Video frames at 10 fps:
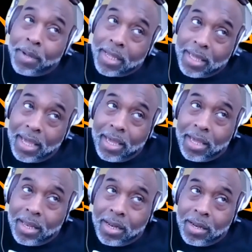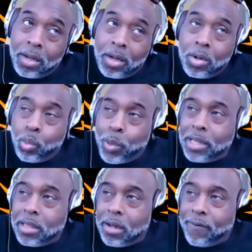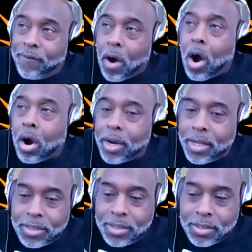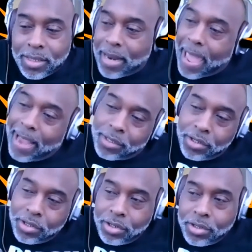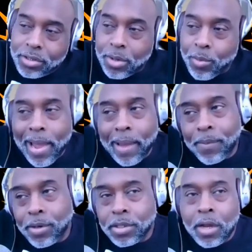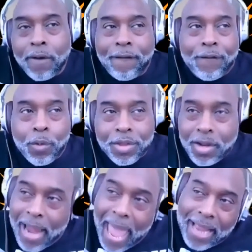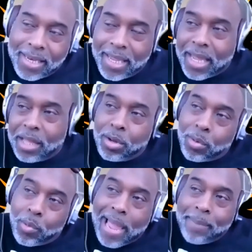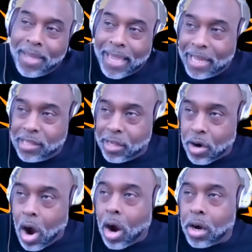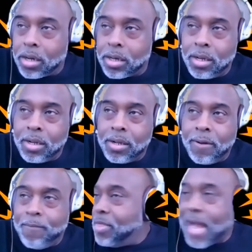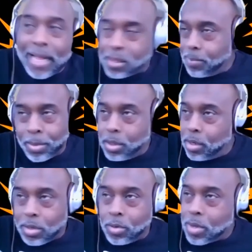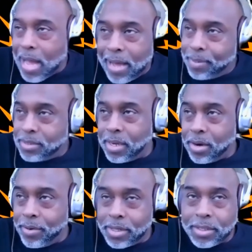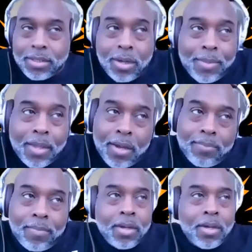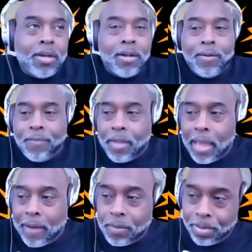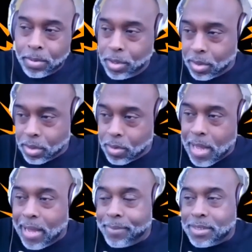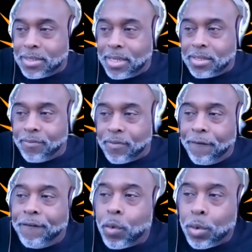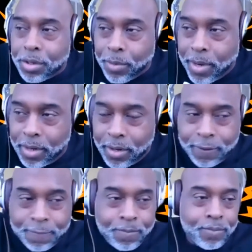But again, we love artists and actors and rappers for their acting and their rapping and their art, not their political commentary, because some of them have the political common sense of a fourth grader